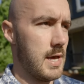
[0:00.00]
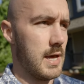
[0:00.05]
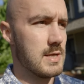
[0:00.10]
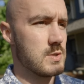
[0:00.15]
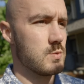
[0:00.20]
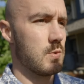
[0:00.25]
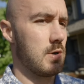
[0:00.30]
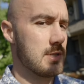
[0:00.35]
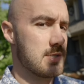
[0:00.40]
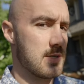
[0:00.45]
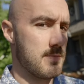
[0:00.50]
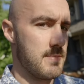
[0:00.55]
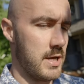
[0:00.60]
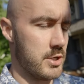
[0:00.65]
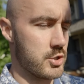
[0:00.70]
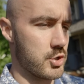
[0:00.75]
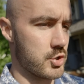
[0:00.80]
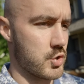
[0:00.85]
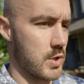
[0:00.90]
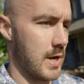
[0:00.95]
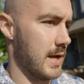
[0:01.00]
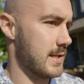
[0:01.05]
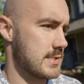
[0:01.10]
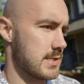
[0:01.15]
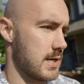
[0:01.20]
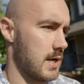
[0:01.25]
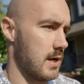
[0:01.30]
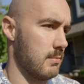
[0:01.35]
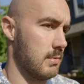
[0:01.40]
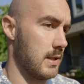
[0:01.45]
as well as a major
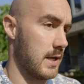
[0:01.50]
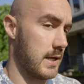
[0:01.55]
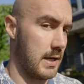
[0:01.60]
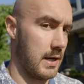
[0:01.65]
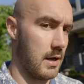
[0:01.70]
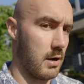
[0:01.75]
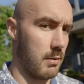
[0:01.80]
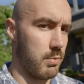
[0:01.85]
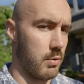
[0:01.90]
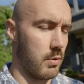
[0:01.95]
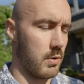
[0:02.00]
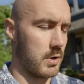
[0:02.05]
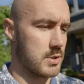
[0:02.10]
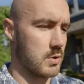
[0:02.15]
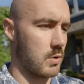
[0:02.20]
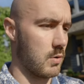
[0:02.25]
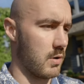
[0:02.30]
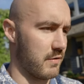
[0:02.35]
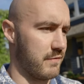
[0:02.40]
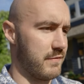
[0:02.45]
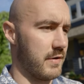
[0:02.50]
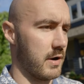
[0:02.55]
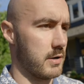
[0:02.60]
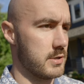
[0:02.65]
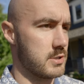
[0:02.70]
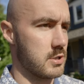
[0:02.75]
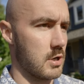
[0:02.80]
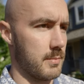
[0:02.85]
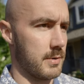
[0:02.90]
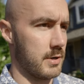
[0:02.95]
transit hub like an airport or a ferry
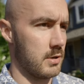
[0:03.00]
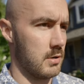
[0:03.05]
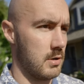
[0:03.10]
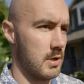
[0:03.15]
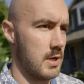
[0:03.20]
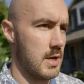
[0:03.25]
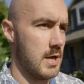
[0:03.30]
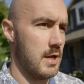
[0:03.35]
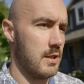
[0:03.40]
terminal.